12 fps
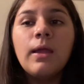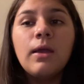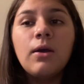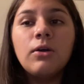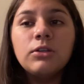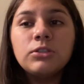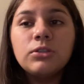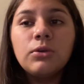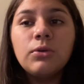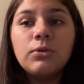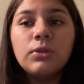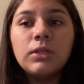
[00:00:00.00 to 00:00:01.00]

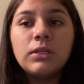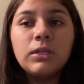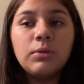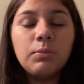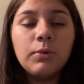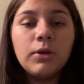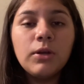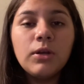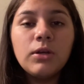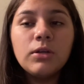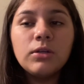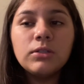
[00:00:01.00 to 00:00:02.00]
Also, the
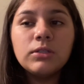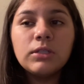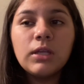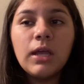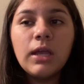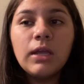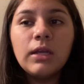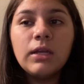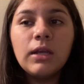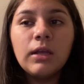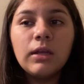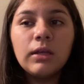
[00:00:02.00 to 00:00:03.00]
deeper side
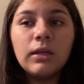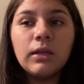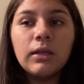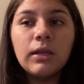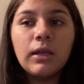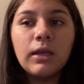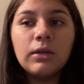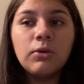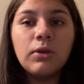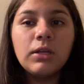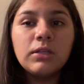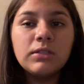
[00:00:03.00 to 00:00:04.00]
can
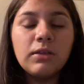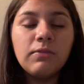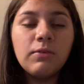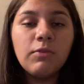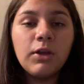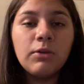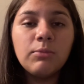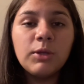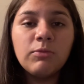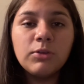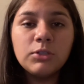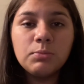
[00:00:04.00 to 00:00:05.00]
create a safe environment
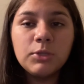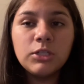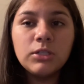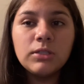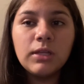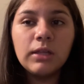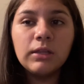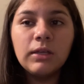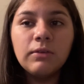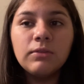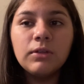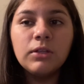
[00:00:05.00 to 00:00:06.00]
for species that
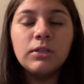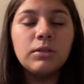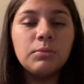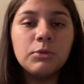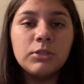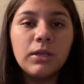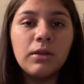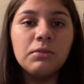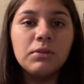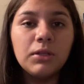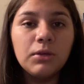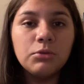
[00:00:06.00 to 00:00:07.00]
live in the deeper side of
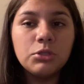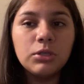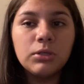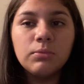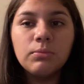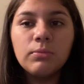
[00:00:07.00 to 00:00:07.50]
the ocean.